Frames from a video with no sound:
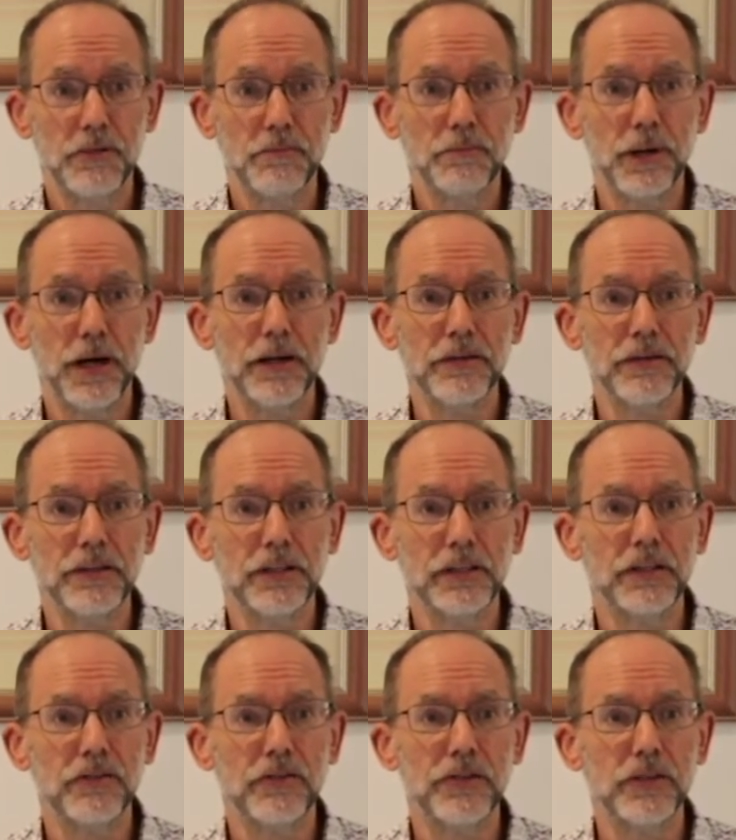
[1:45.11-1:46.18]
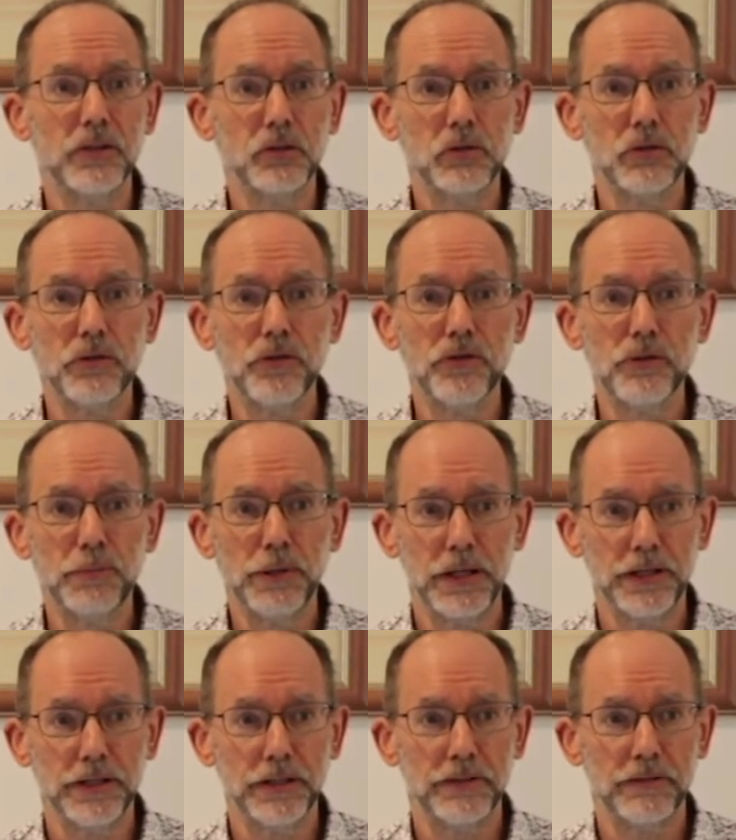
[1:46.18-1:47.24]
but it is the author's
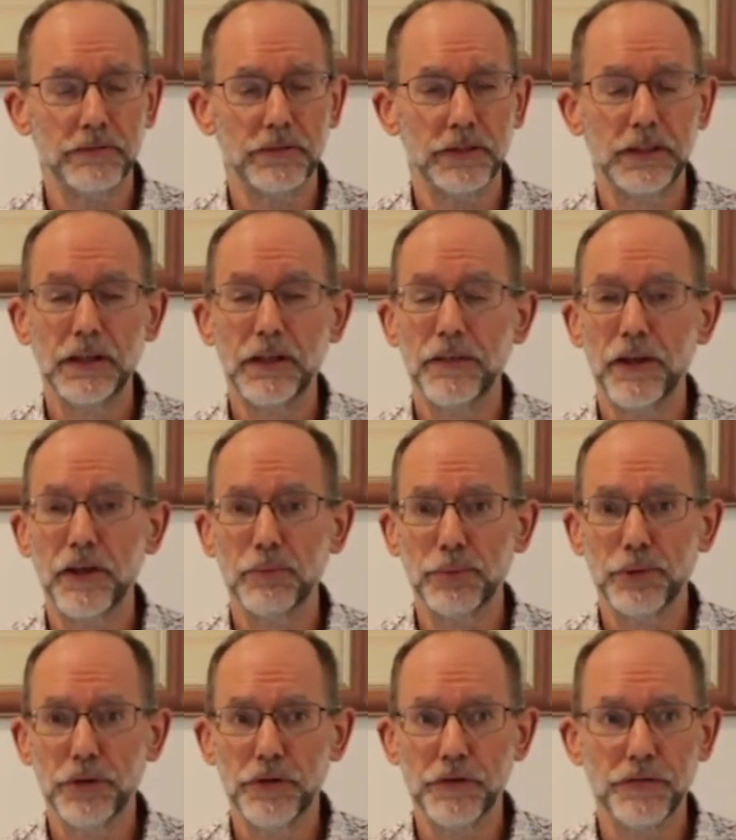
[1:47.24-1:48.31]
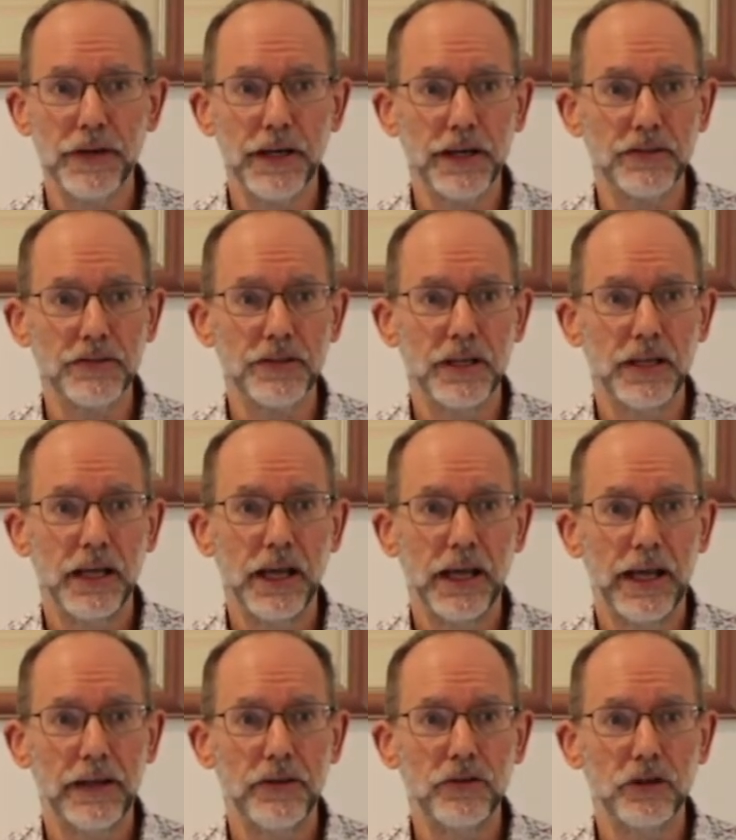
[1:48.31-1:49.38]
opinion that a perfect
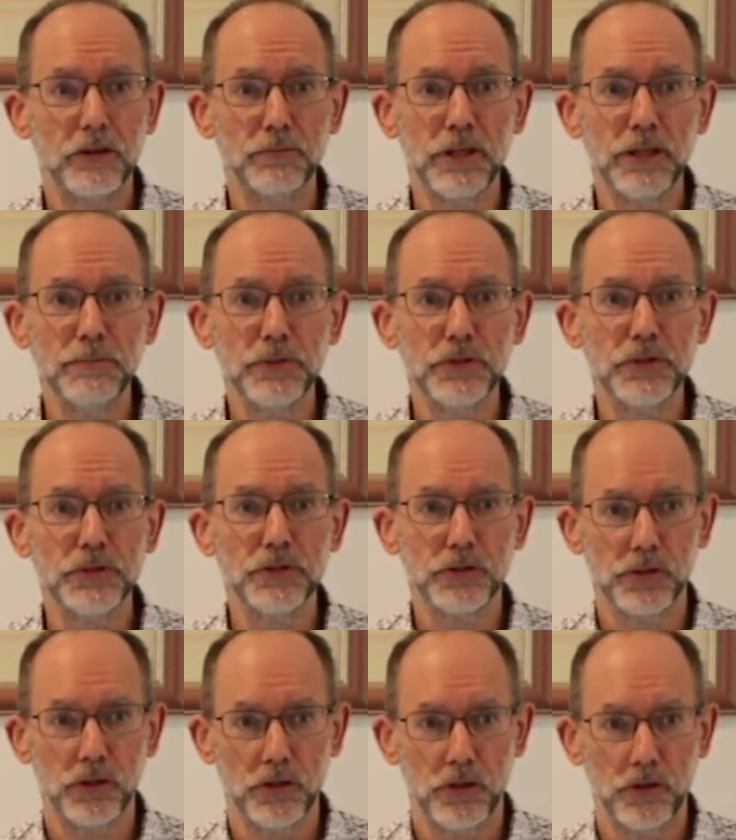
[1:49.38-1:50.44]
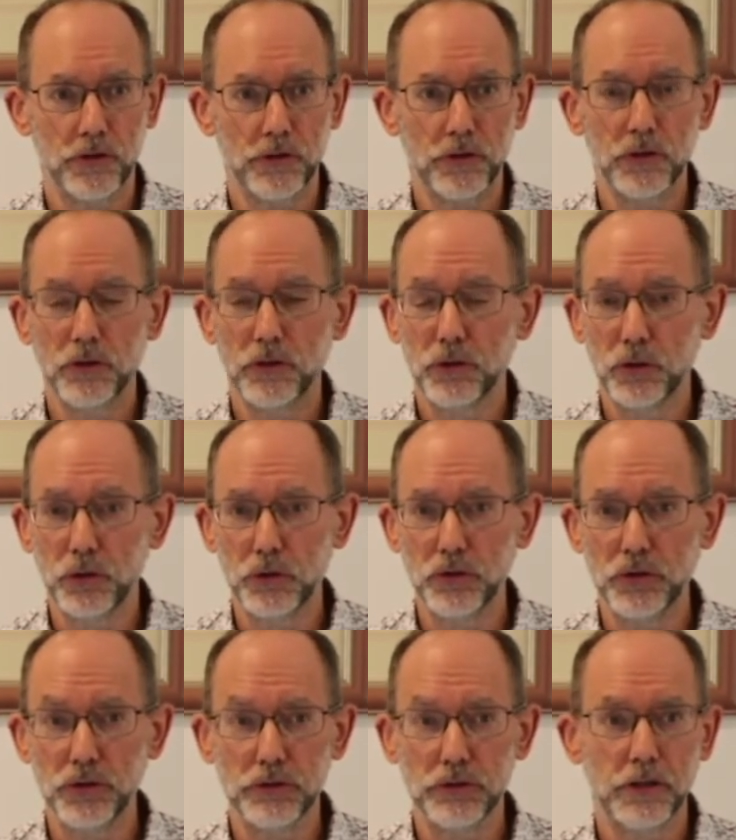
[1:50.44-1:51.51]
and omnipotent God could,